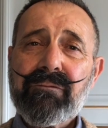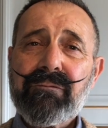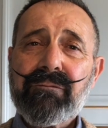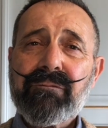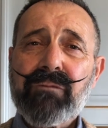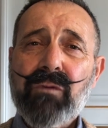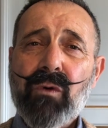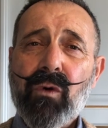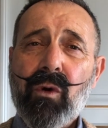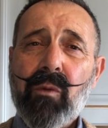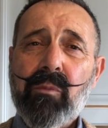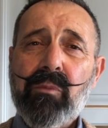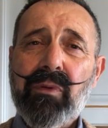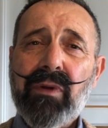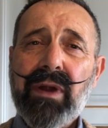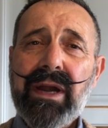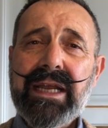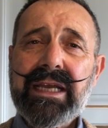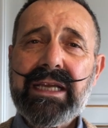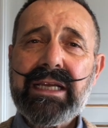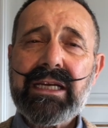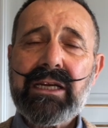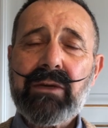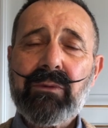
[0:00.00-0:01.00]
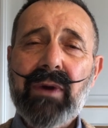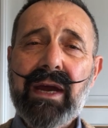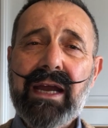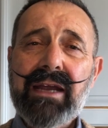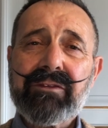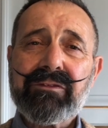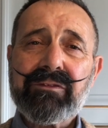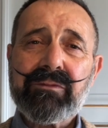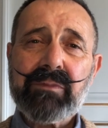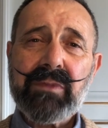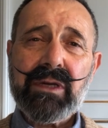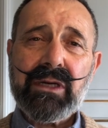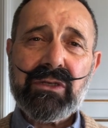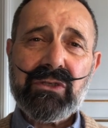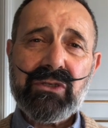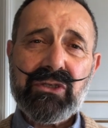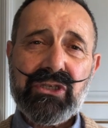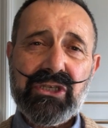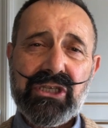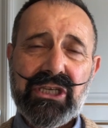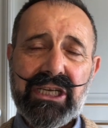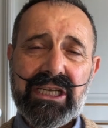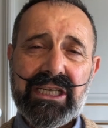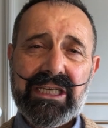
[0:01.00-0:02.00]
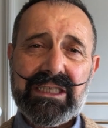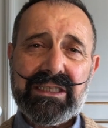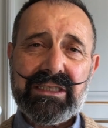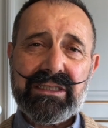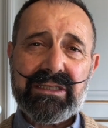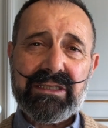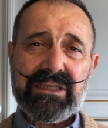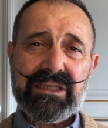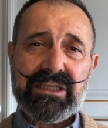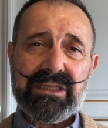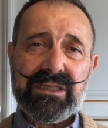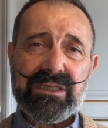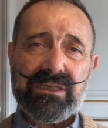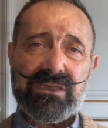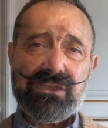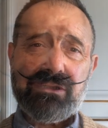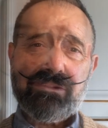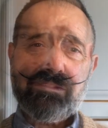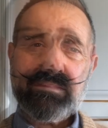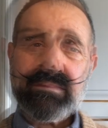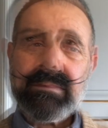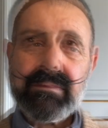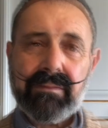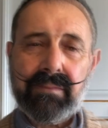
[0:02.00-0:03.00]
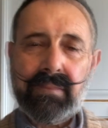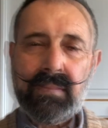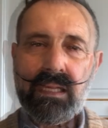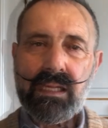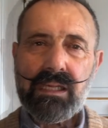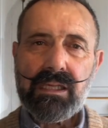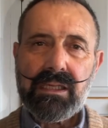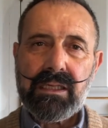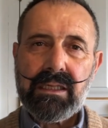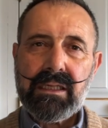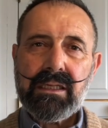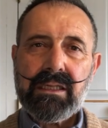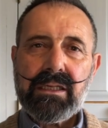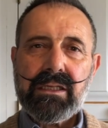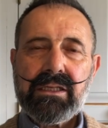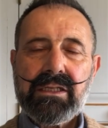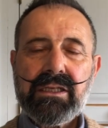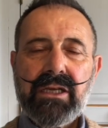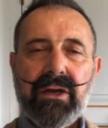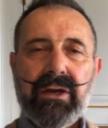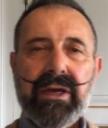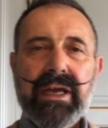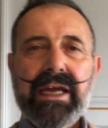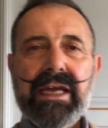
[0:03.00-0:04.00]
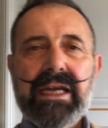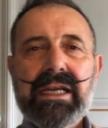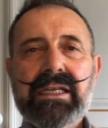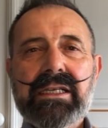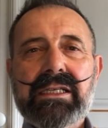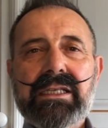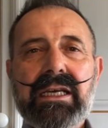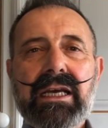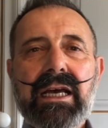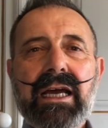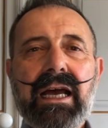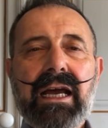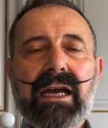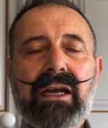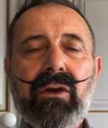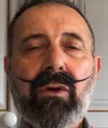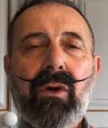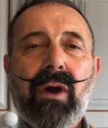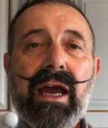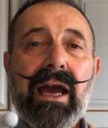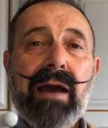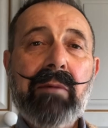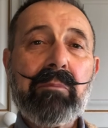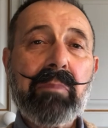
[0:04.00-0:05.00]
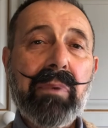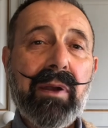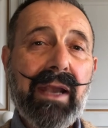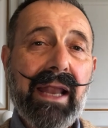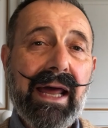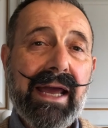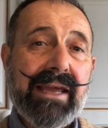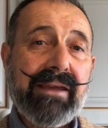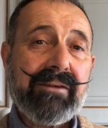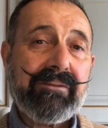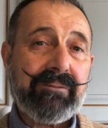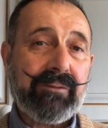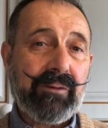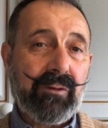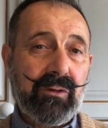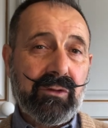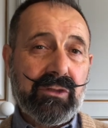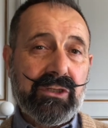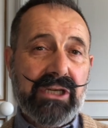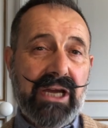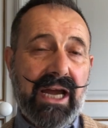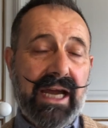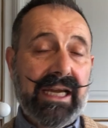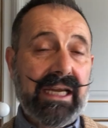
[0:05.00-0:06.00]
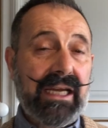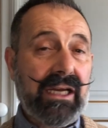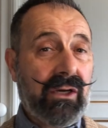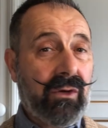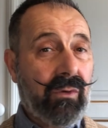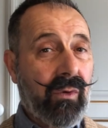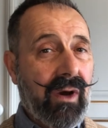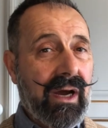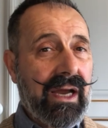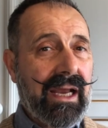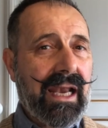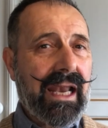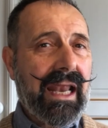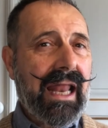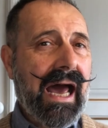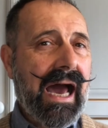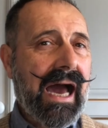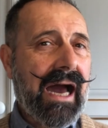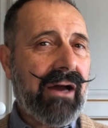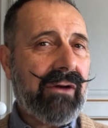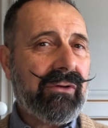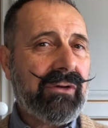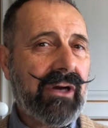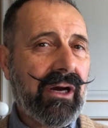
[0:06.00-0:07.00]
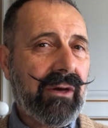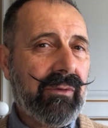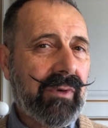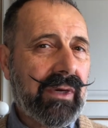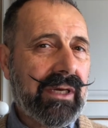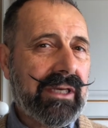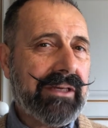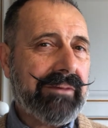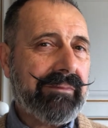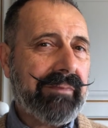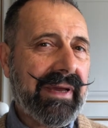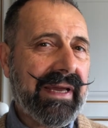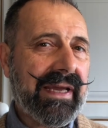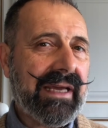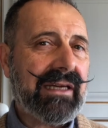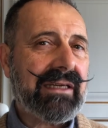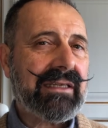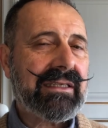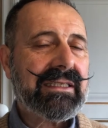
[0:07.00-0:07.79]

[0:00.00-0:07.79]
for breaking away from those jeans. So here's quite a playful jacket, quite loud I will admit,